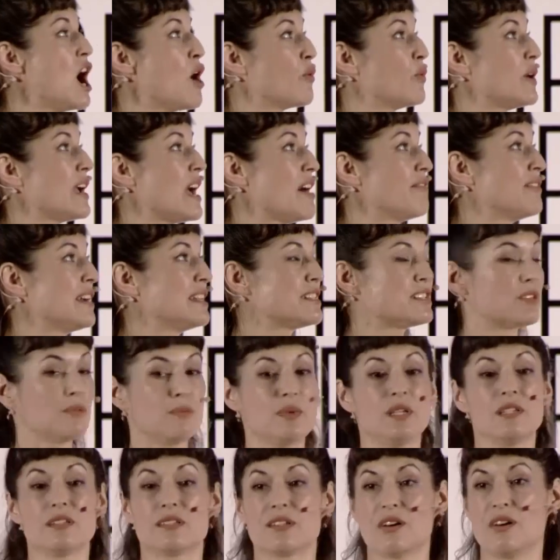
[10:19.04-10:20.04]
We have also
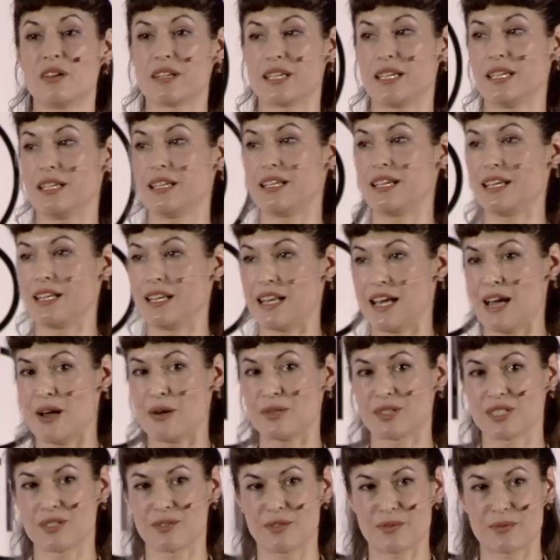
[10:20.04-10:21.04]
been talking a
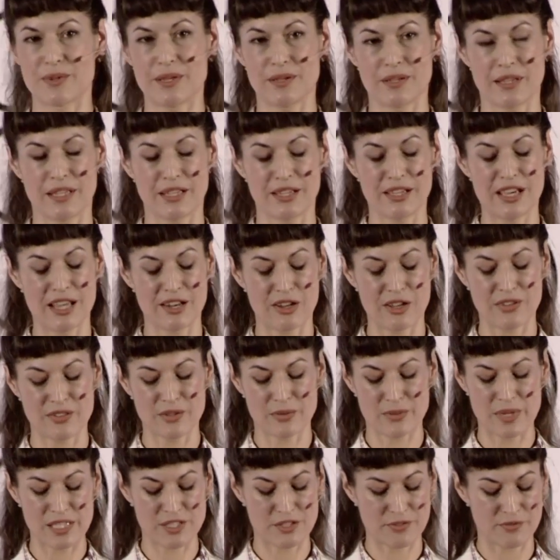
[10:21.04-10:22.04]
lot, the, a lot the
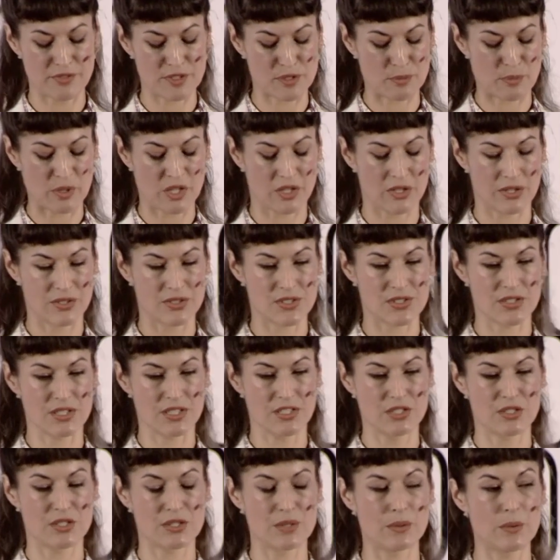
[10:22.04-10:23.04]
rest of the speakers
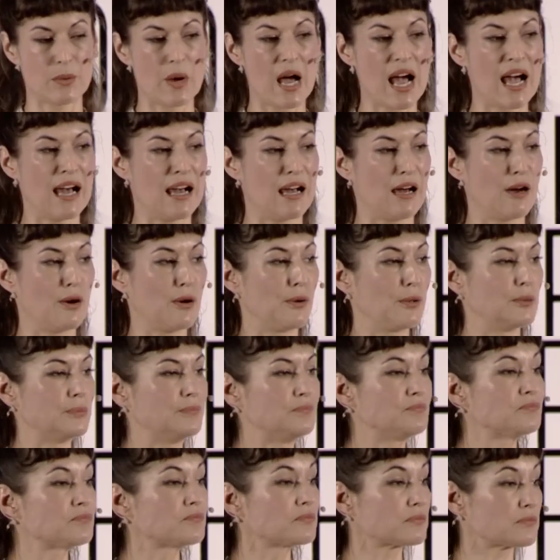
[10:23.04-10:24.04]
into how
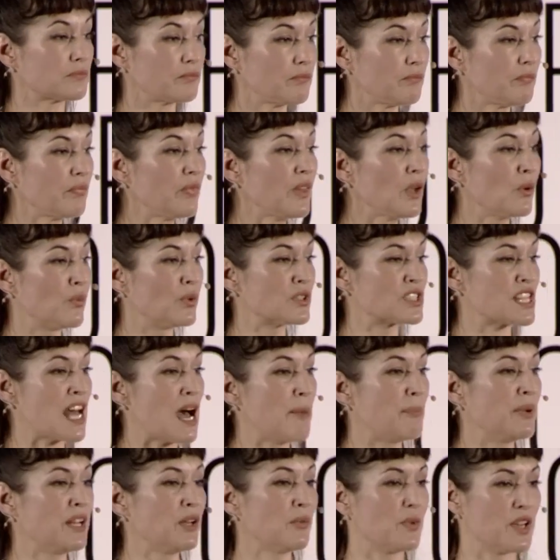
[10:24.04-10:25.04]
what's
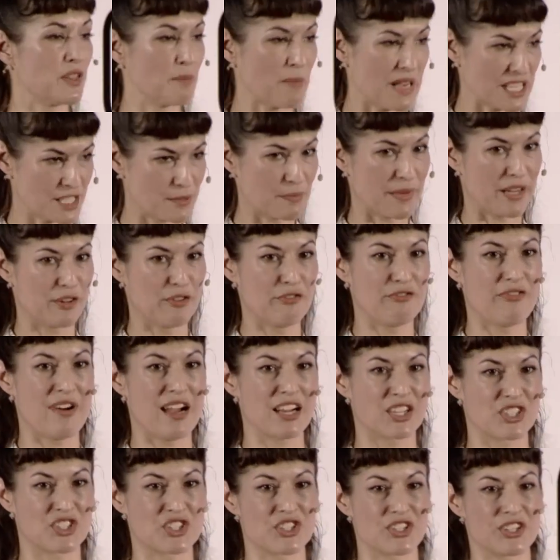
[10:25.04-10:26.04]
happening with mass
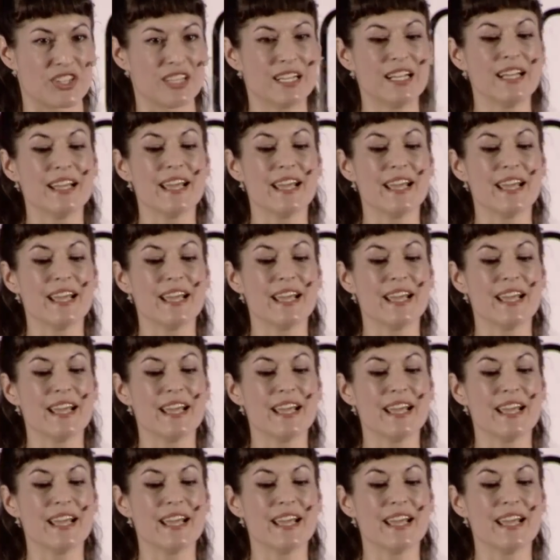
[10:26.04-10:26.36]
manufacture.